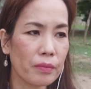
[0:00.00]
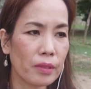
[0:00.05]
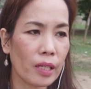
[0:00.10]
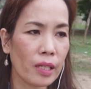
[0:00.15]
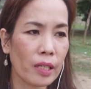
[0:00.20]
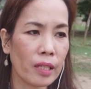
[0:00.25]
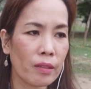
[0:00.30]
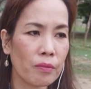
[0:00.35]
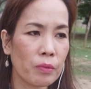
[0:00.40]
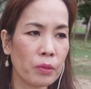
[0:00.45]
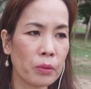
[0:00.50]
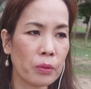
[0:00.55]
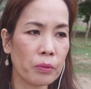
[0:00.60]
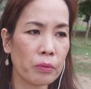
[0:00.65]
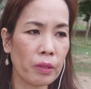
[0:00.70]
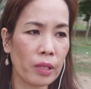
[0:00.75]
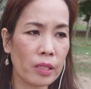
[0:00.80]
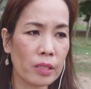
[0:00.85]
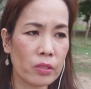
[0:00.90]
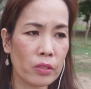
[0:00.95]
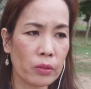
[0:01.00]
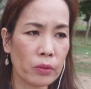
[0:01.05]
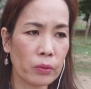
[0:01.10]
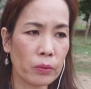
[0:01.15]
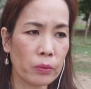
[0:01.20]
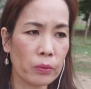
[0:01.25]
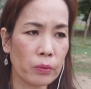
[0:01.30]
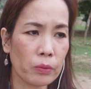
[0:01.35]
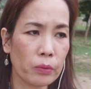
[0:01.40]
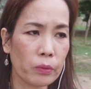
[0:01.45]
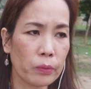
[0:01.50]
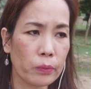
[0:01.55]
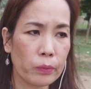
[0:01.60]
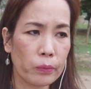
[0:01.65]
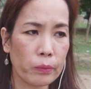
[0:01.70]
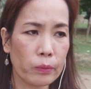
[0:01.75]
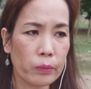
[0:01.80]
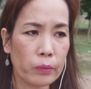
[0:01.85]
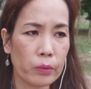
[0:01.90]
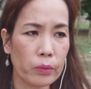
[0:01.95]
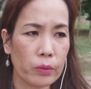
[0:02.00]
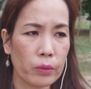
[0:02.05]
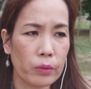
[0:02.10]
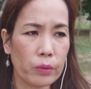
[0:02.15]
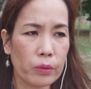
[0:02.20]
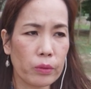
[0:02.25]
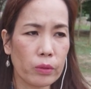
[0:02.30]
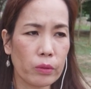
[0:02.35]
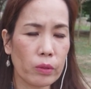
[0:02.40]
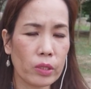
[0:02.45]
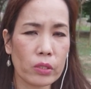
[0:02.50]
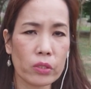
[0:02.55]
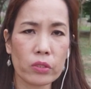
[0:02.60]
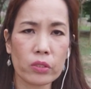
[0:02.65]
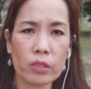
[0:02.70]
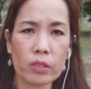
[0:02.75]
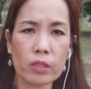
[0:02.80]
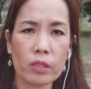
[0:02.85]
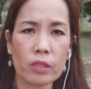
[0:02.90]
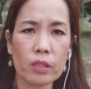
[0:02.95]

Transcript: I have no rights to question